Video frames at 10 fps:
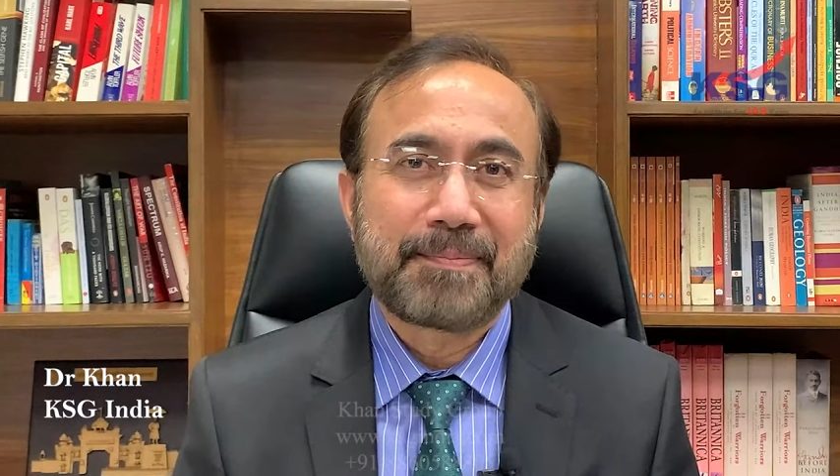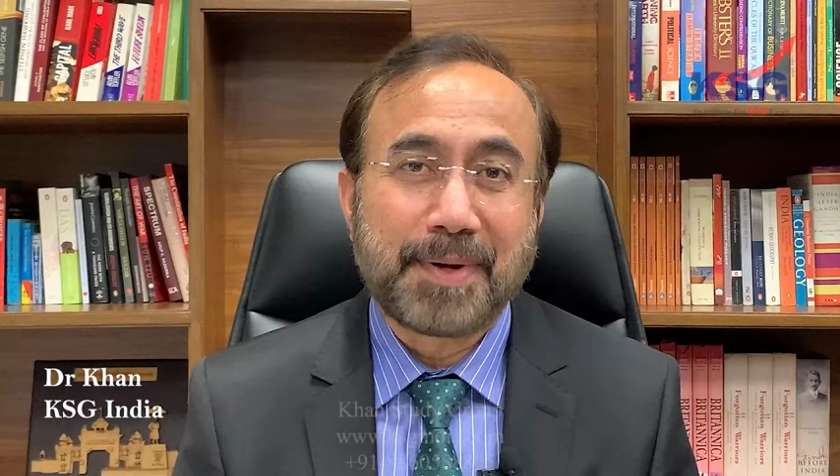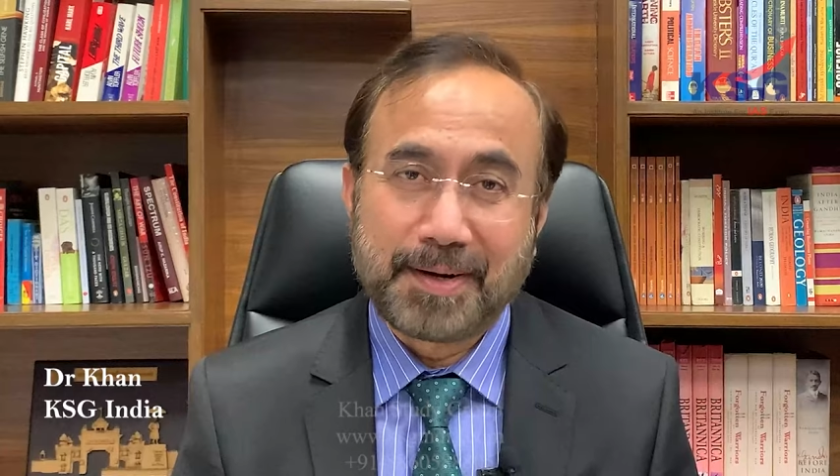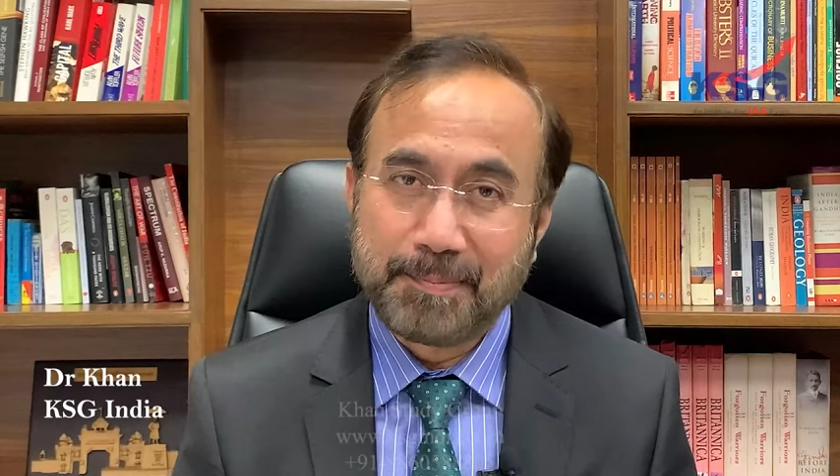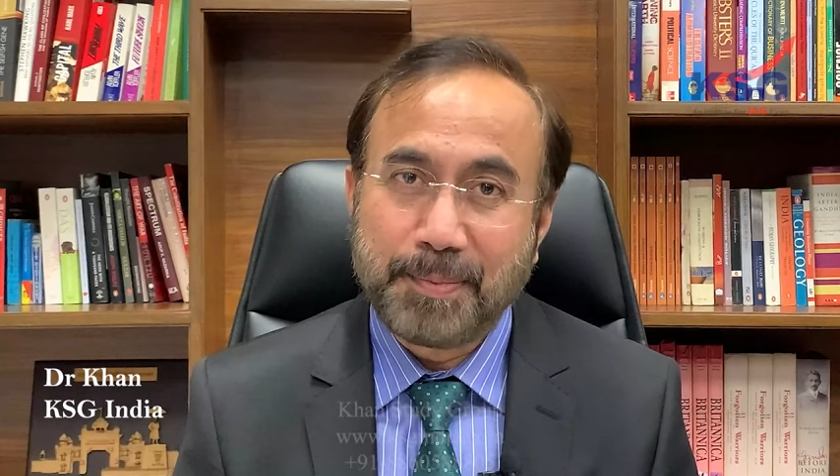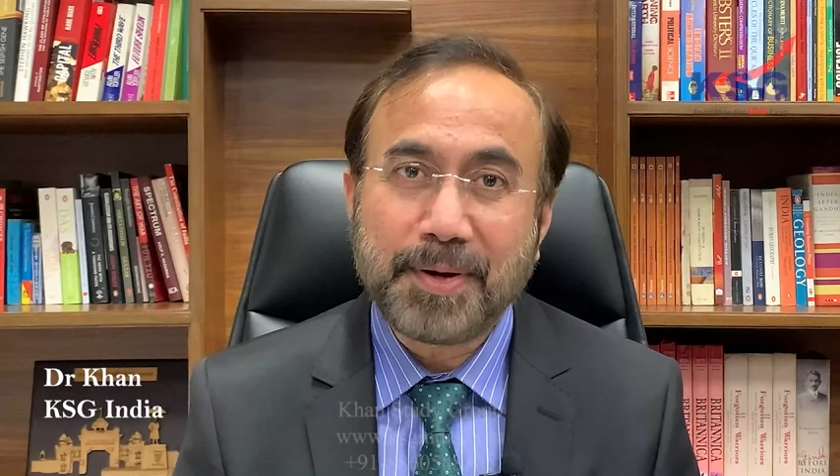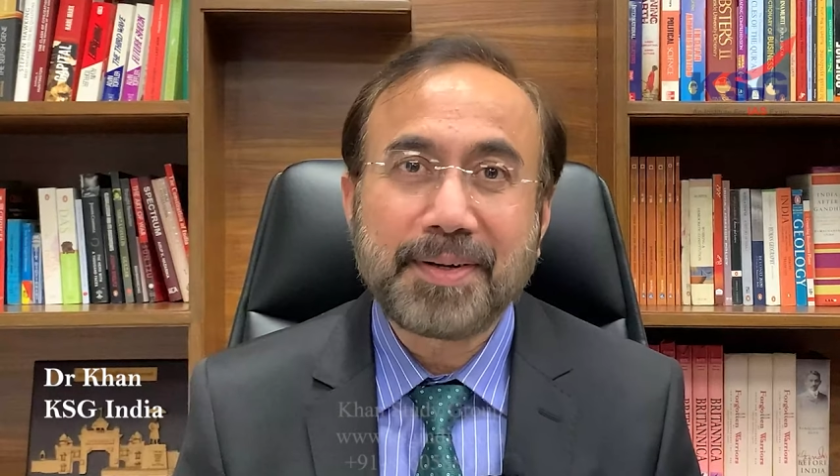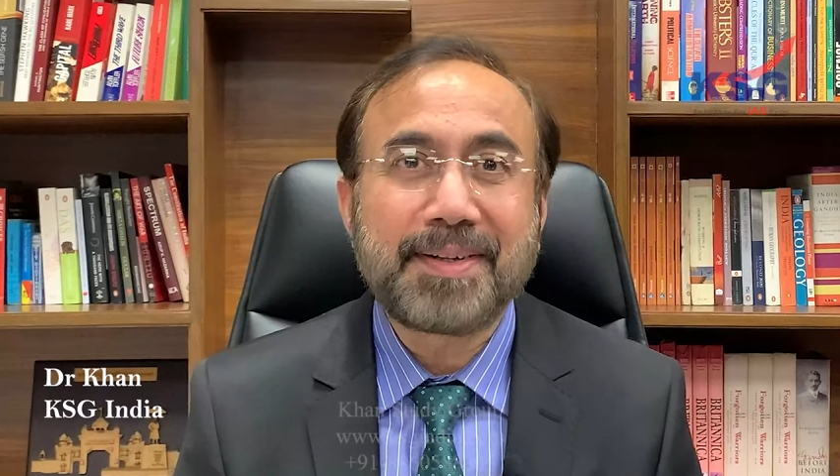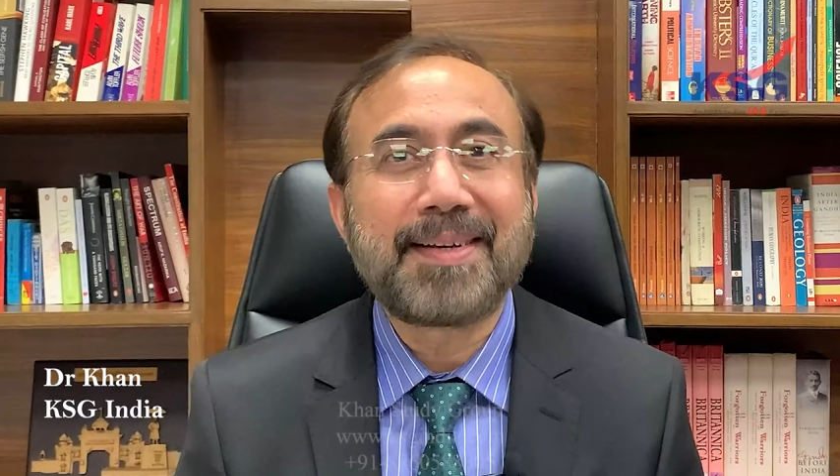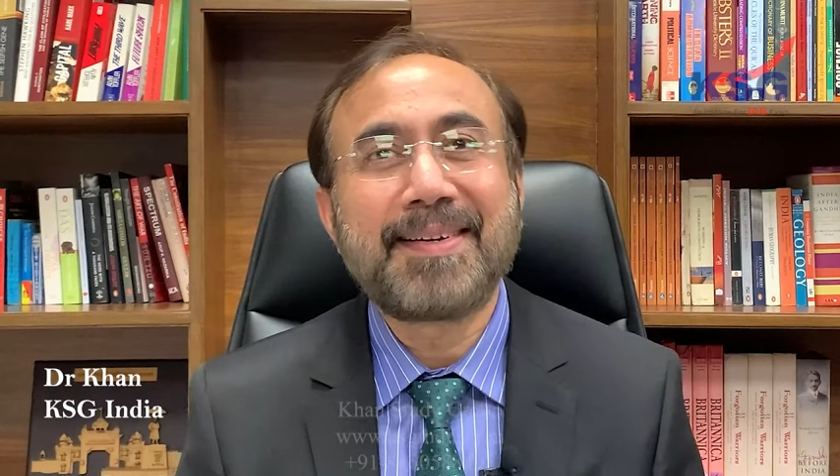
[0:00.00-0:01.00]
But
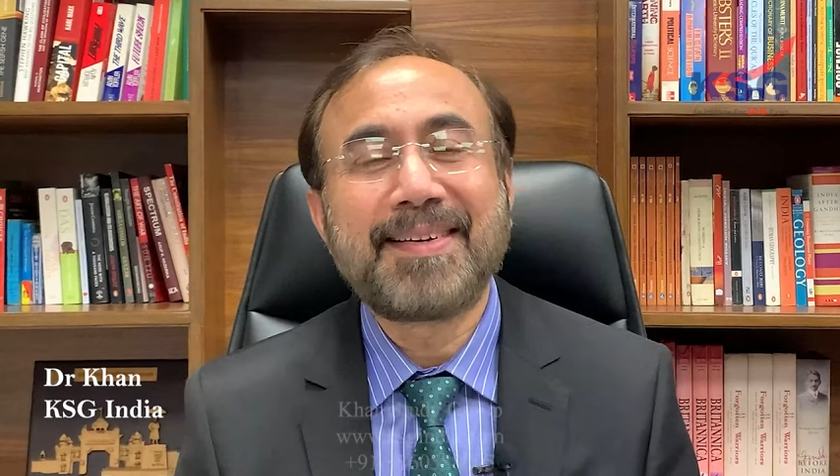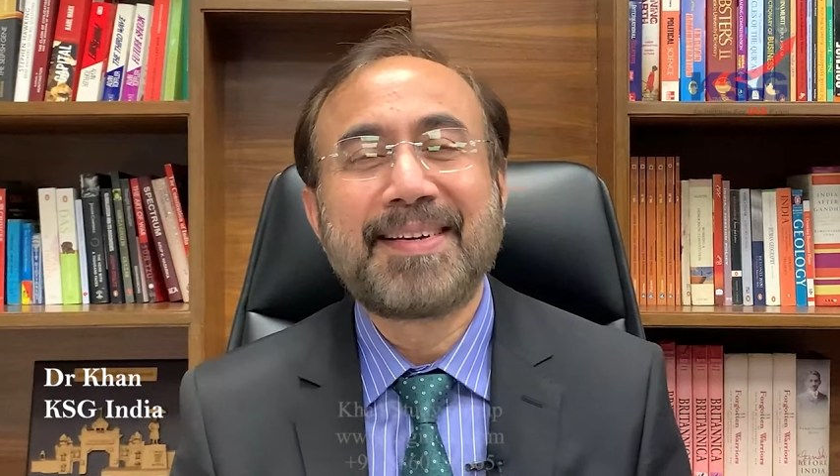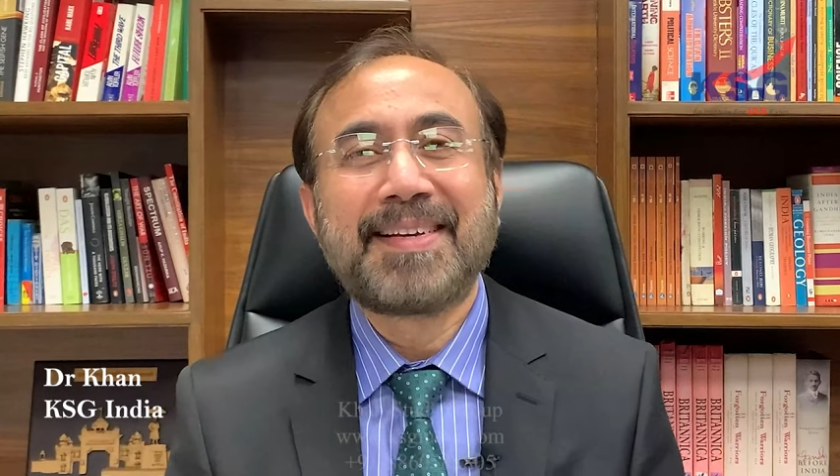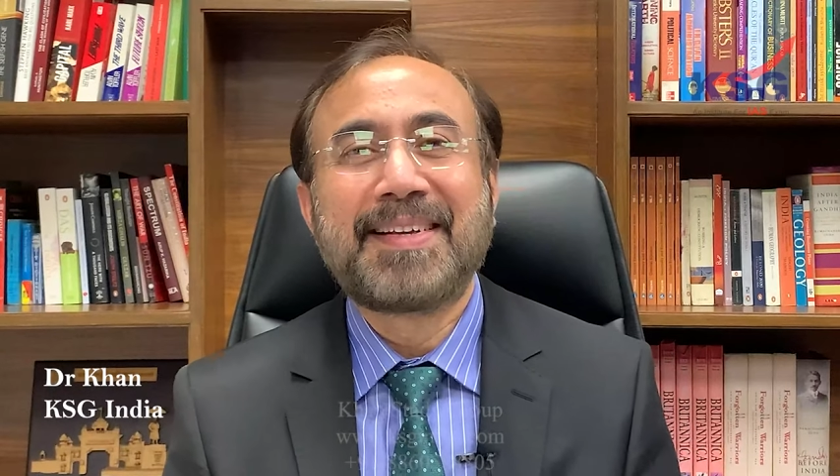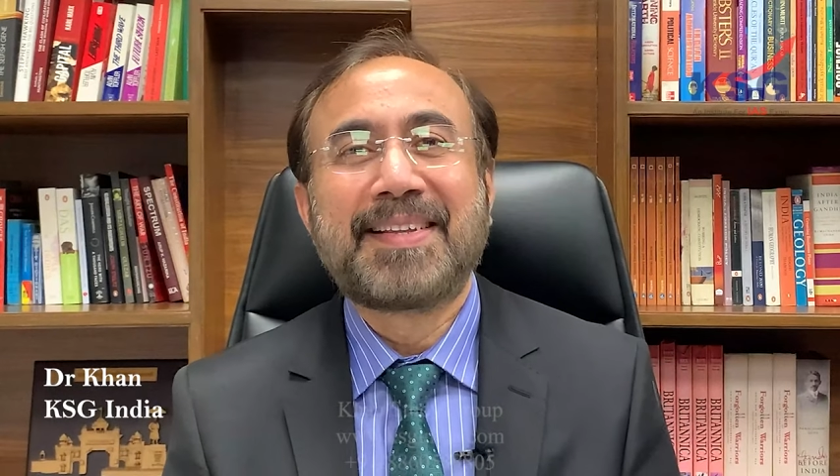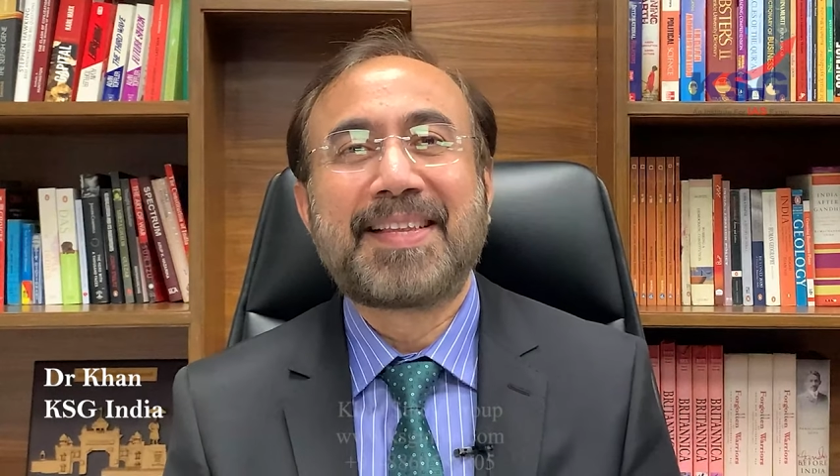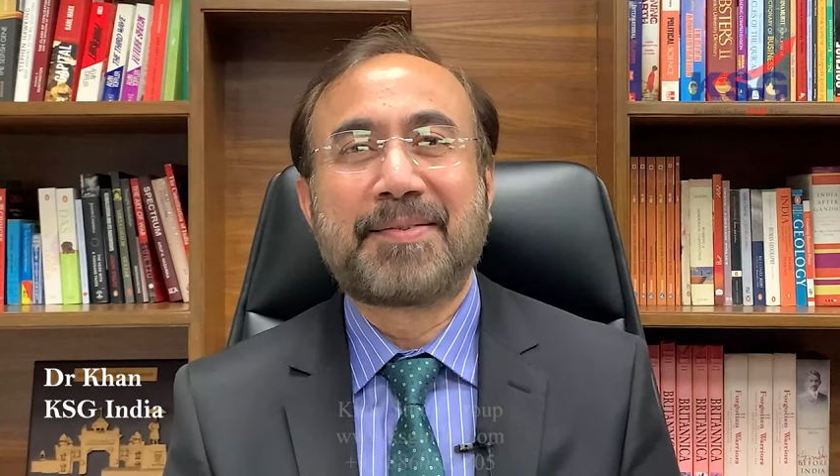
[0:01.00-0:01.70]
important thing, they